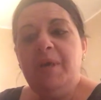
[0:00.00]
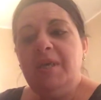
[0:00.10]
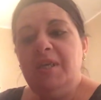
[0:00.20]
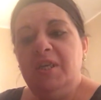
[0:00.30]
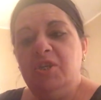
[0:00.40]

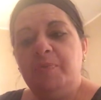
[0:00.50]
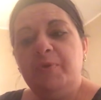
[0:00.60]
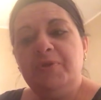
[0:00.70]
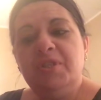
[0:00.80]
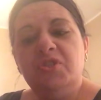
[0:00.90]
way each
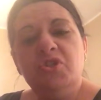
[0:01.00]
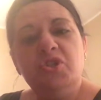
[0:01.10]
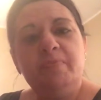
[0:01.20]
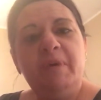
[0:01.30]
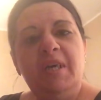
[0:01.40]
person is
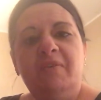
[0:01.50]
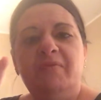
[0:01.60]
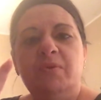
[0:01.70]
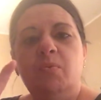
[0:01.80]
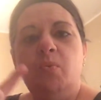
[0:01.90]
just buying
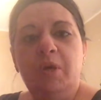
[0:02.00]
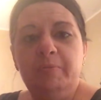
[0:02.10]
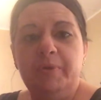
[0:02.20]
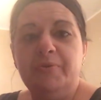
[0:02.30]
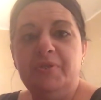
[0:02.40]
for one
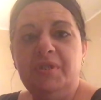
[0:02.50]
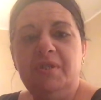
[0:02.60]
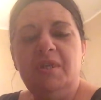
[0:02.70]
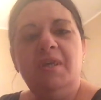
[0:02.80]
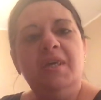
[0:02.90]

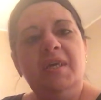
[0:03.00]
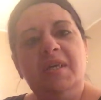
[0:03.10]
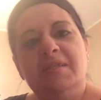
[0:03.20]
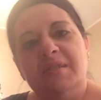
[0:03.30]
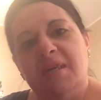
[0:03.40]
person
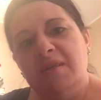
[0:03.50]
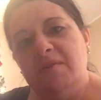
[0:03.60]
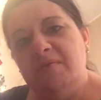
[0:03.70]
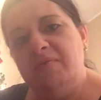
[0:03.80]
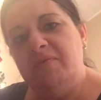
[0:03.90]
instead
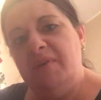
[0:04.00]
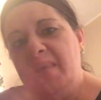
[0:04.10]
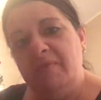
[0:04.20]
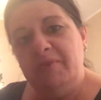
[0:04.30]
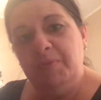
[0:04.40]
of
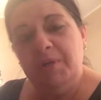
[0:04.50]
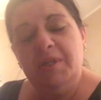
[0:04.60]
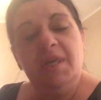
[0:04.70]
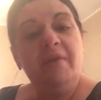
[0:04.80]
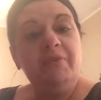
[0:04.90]
everyone.
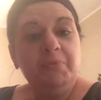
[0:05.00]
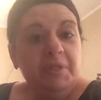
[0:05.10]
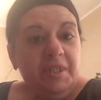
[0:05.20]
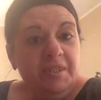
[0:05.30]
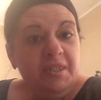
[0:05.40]

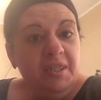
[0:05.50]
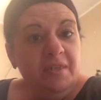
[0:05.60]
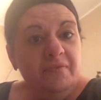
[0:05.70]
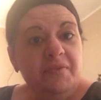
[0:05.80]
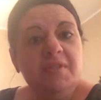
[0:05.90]
Everyone gets a
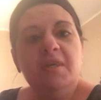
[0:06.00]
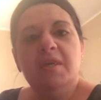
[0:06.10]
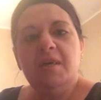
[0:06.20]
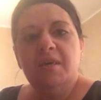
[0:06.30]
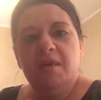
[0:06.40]
gift.
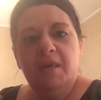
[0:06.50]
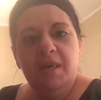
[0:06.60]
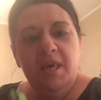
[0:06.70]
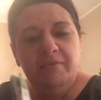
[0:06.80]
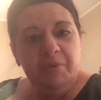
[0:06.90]

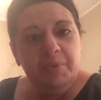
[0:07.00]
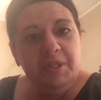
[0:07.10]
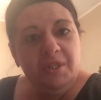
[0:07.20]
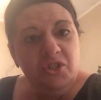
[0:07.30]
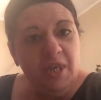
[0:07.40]
Everyone
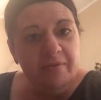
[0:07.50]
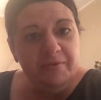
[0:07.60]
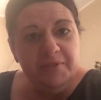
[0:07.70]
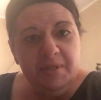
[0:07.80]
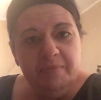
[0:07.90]
can shop
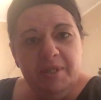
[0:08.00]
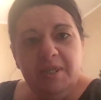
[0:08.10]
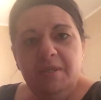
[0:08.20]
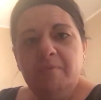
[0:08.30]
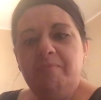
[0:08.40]
for
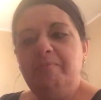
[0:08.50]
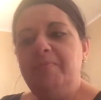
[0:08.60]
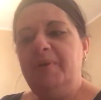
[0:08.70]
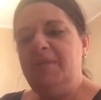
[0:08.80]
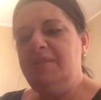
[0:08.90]
something,
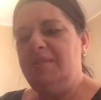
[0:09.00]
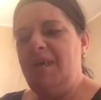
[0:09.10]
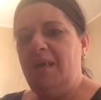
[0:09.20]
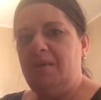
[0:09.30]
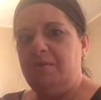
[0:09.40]
but it's
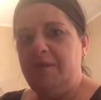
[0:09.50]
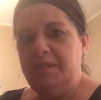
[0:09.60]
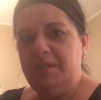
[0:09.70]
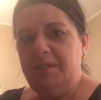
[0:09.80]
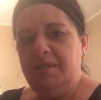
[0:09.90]
not
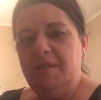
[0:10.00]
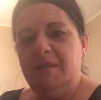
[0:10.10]
crazy.